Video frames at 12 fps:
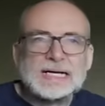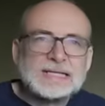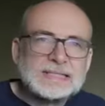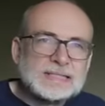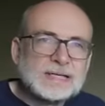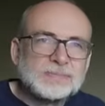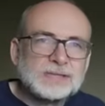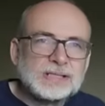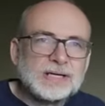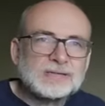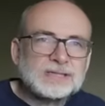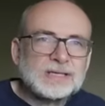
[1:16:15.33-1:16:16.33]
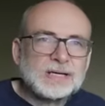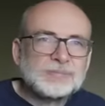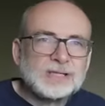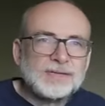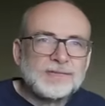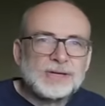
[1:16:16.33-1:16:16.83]
a
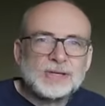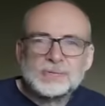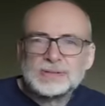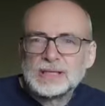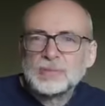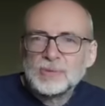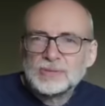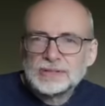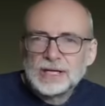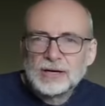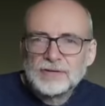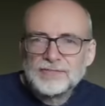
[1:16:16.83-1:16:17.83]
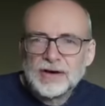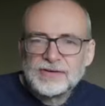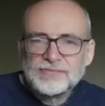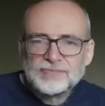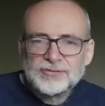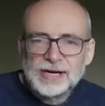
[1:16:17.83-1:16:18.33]
subject that someone was
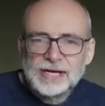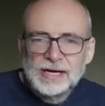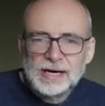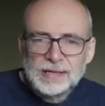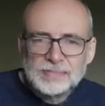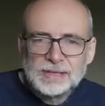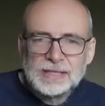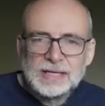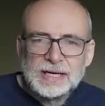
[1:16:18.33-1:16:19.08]
terrified of bringing up.